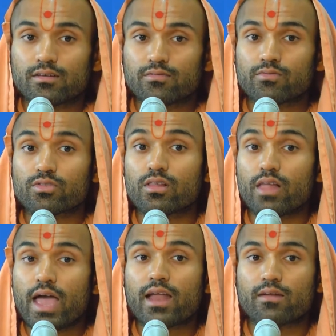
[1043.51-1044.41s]
for the
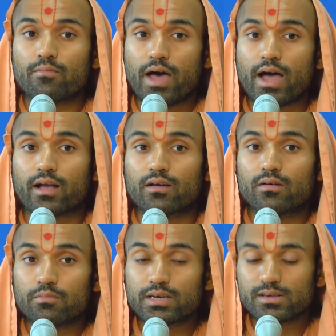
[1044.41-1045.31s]
land back
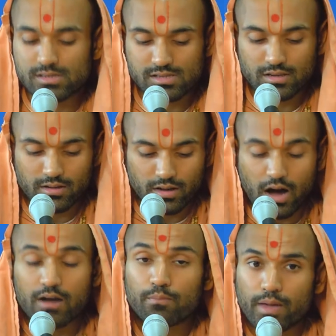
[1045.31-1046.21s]
because
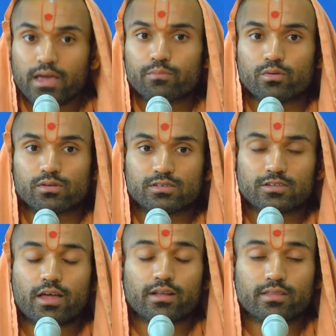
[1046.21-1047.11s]
on paper it
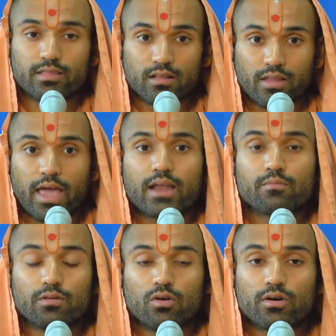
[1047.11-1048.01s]
said that the land
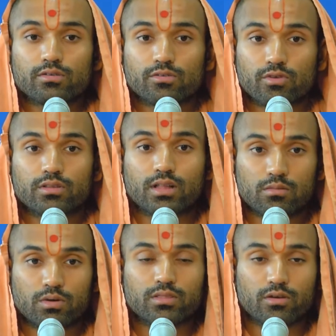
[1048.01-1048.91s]
belonged to Vartal
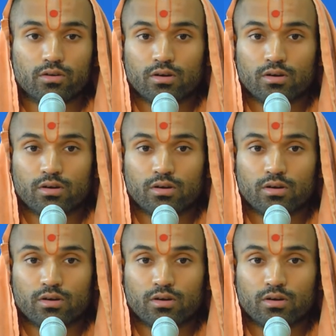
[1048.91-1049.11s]
Mandir.